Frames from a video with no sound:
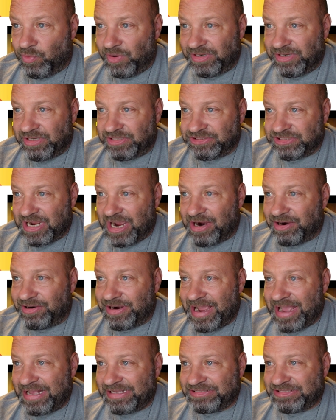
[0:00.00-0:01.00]
What does
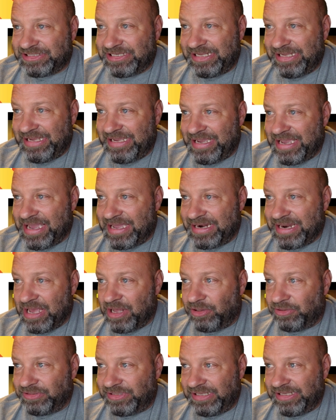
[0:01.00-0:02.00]
RST and
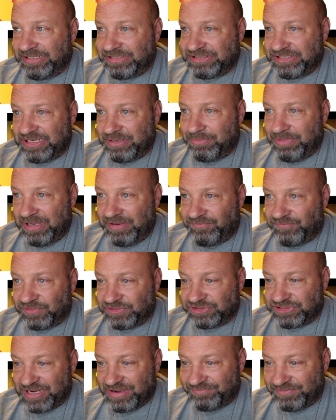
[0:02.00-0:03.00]
LTZ mean for
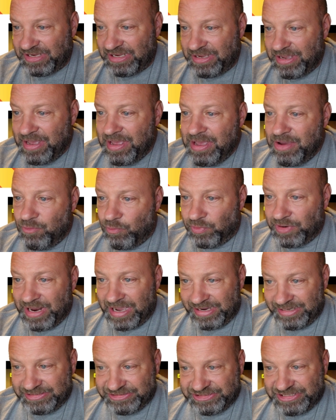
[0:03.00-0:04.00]
Chevy? We're
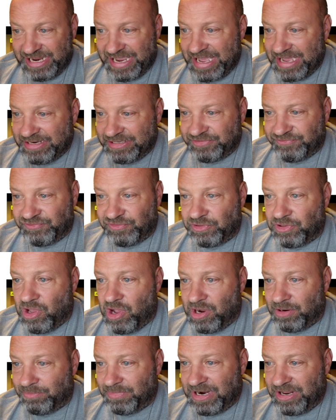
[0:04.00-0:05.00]
not going to stay on this for
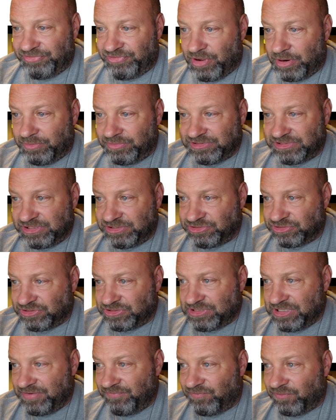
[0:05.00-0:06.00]
long, but I thought it was
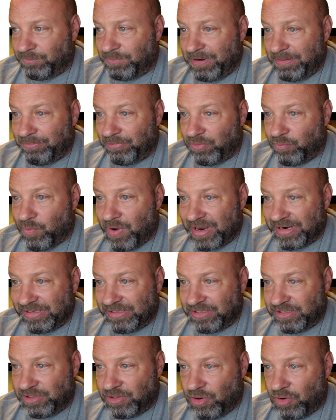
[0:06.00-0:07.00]
interesting for people that
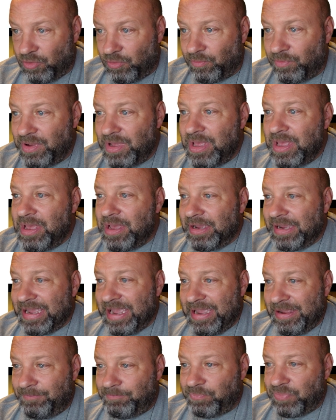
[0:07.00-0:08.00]
wanted to know.
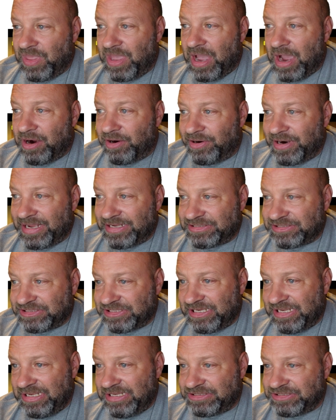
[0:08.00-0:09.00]
Okay,
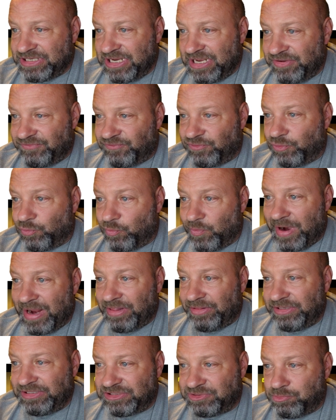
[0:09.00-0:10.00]
RST stands for
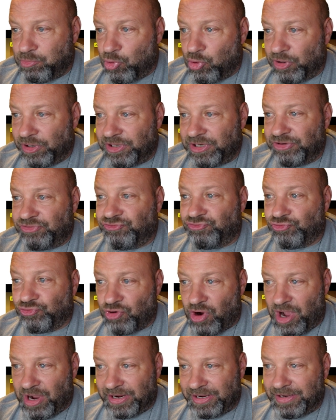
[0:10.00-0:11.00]
Rally Sport
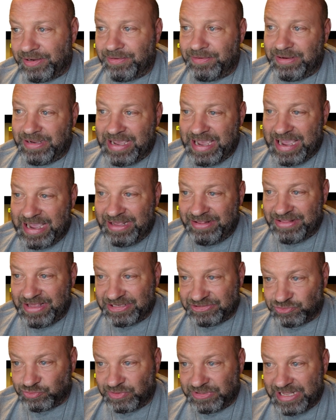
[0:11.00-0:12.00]
Truck. Okay,
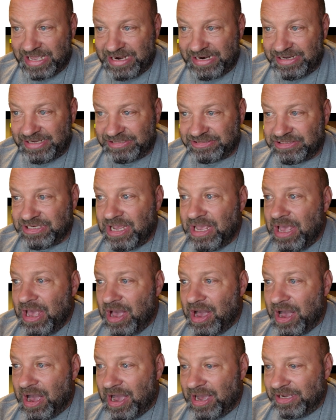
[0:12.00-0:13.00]
that's what that is.
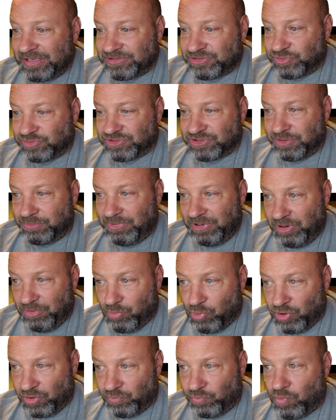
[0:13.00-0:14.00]
So it's going to be your
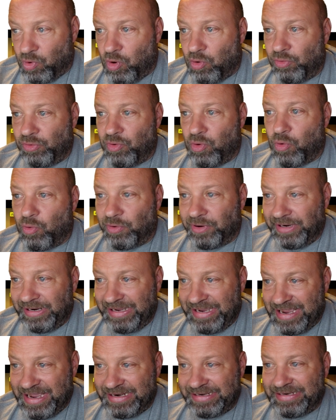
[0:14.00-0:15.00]
more
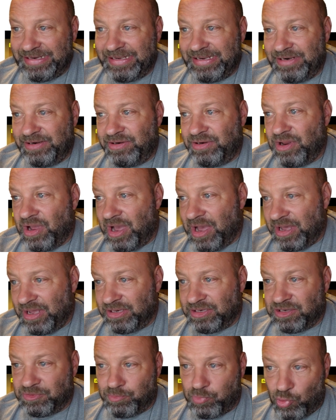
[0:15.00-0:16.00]
road-oriented,
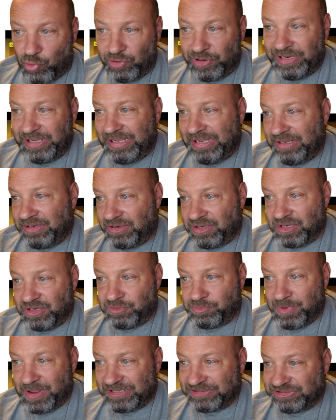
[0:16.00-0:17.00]
sporty
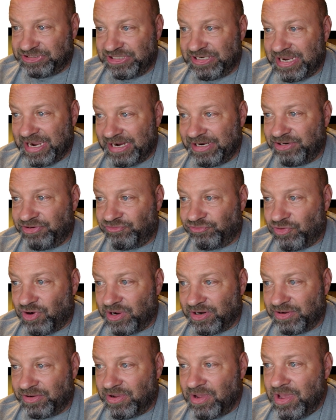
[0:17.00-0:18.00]
suspension kind of
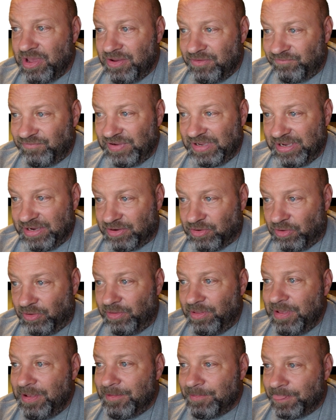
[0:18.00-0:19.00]
truck
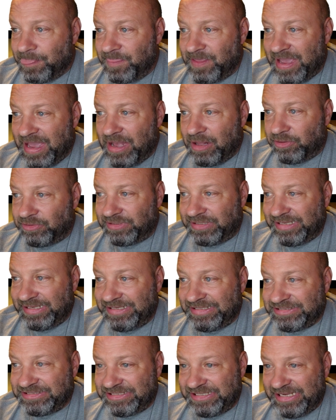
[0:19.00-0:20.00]
vehicle. The
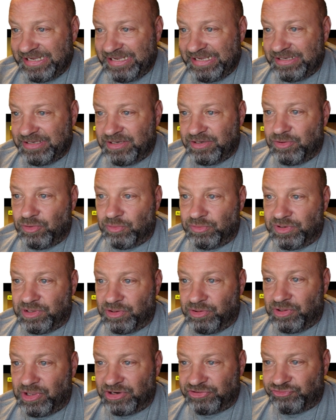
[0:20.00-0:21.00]
LTZ denotes
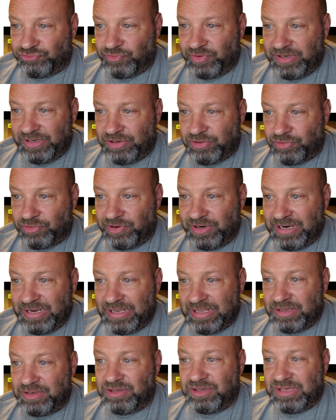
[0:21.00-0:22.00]
luxury
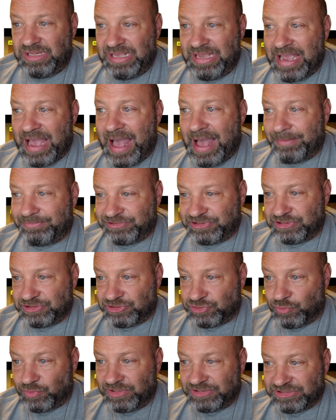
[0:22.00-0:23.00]
touring Z option.
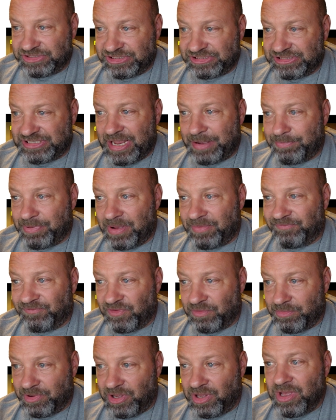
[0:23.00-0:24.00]
So it is a step up
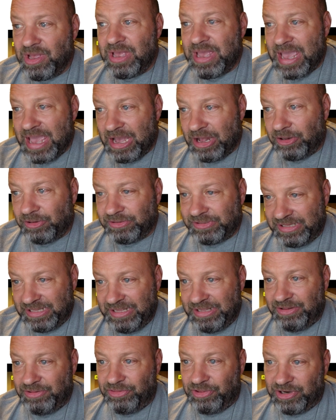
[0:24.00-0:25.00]
from a
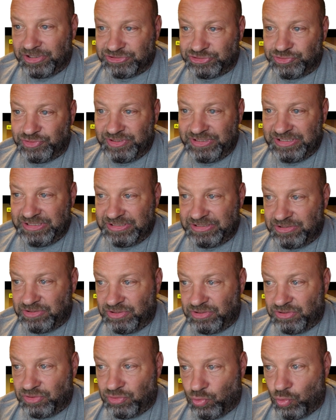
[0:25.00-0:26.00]
LT luxury
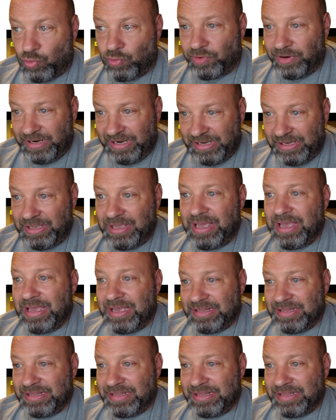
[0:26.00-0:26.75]
touring.